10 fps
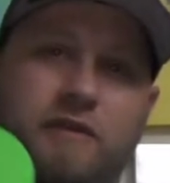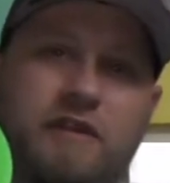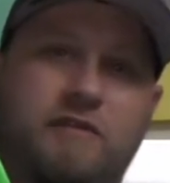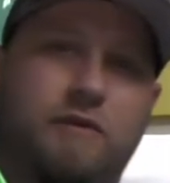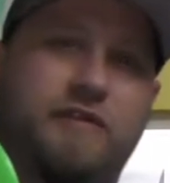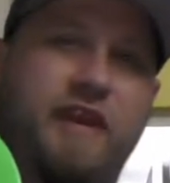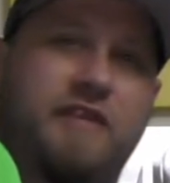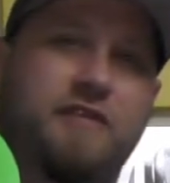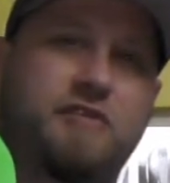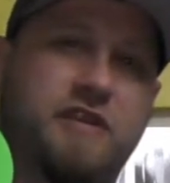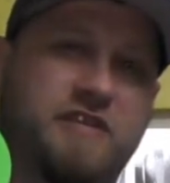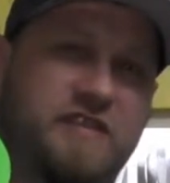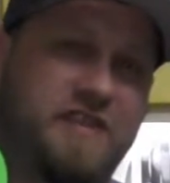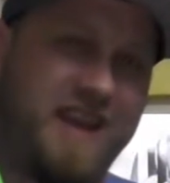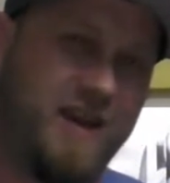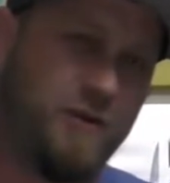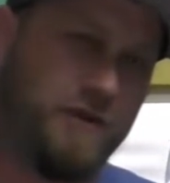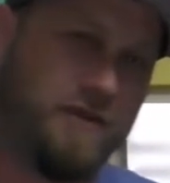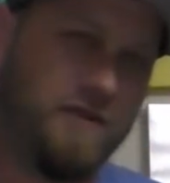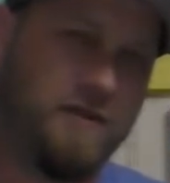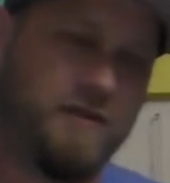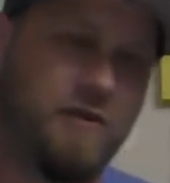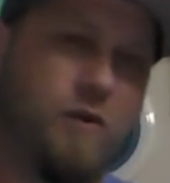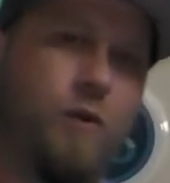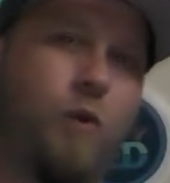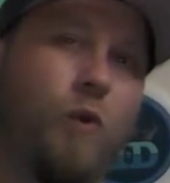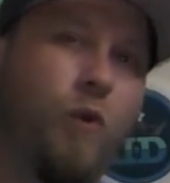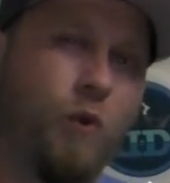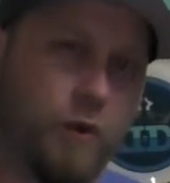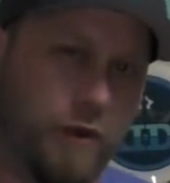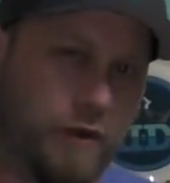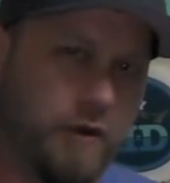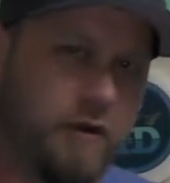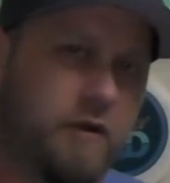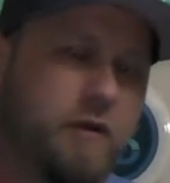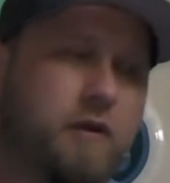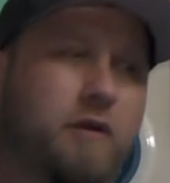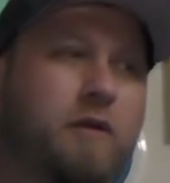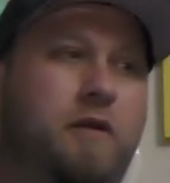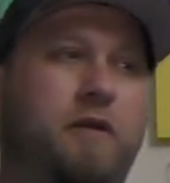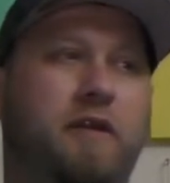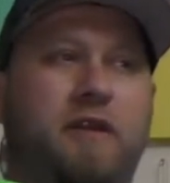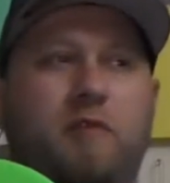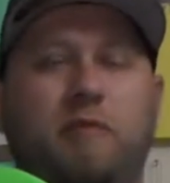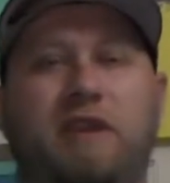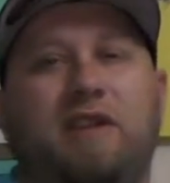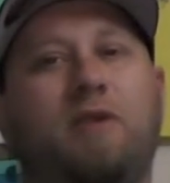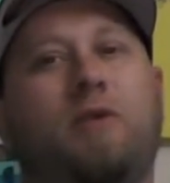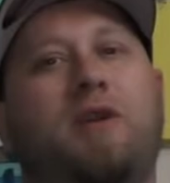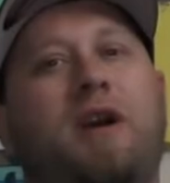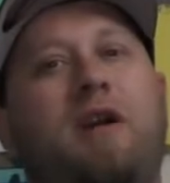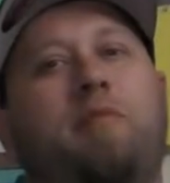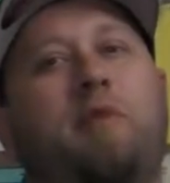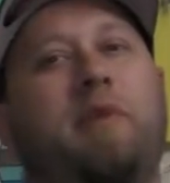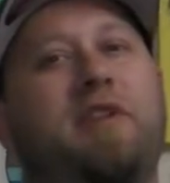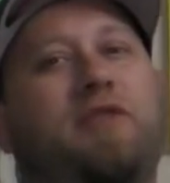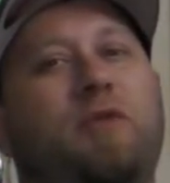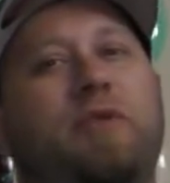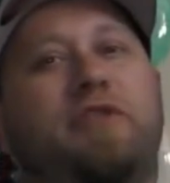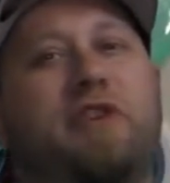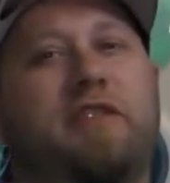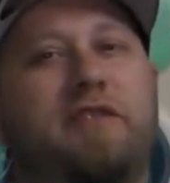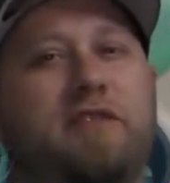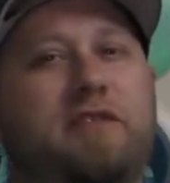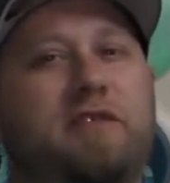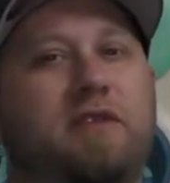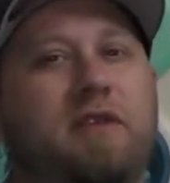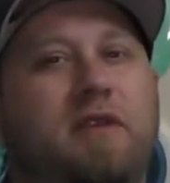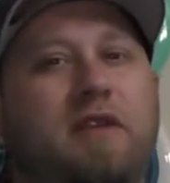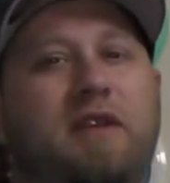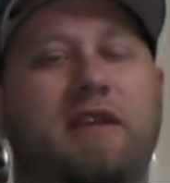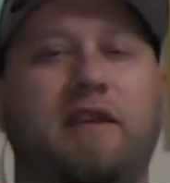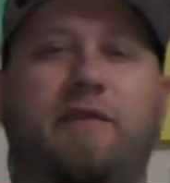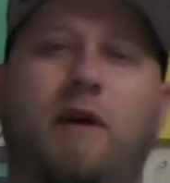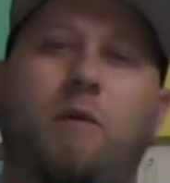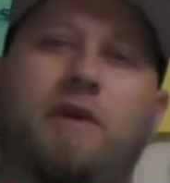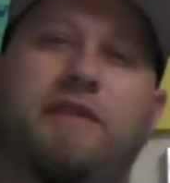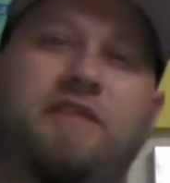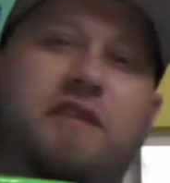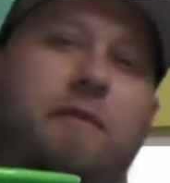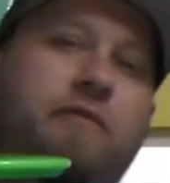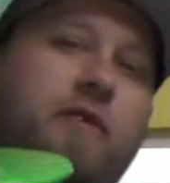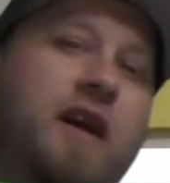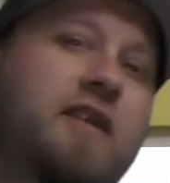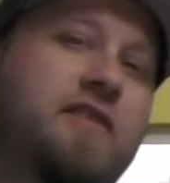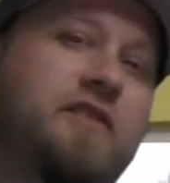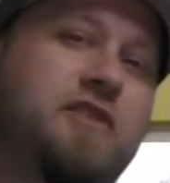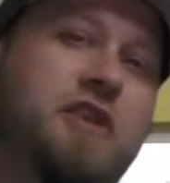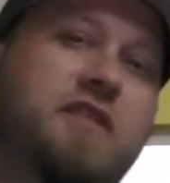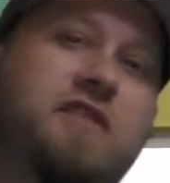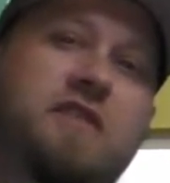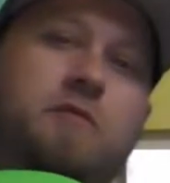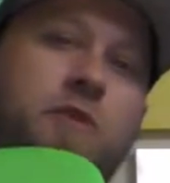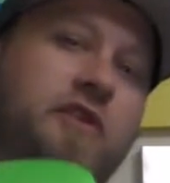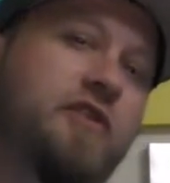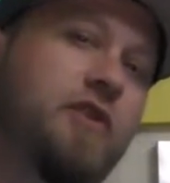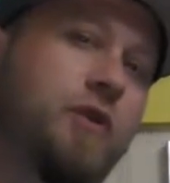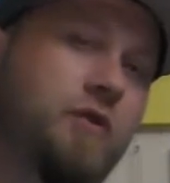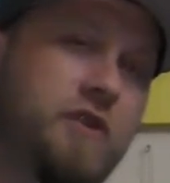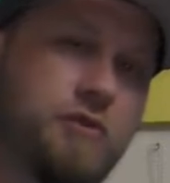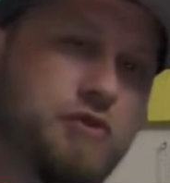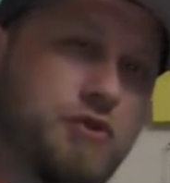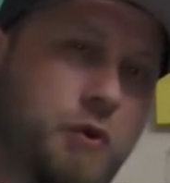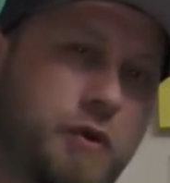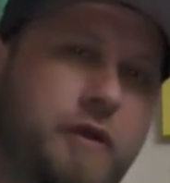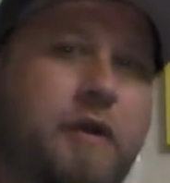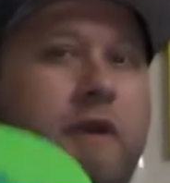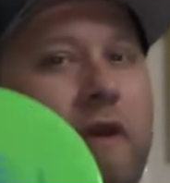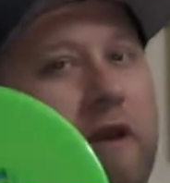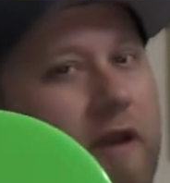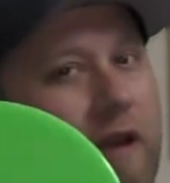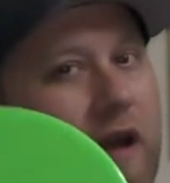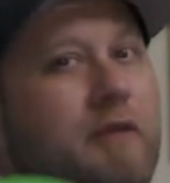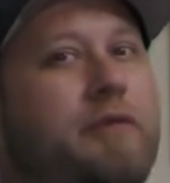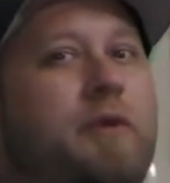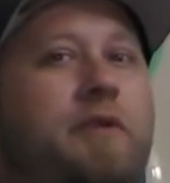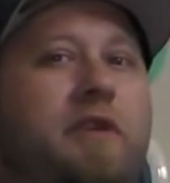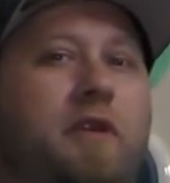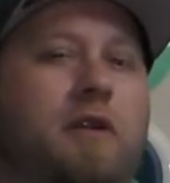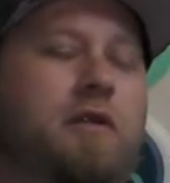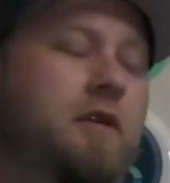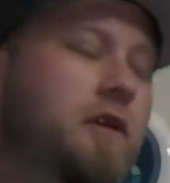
this will take the justice out, or it'll be a little compliment to the justice. Like if I want the same flat as the justice, but to go a little shorter, I'll throw the yarn.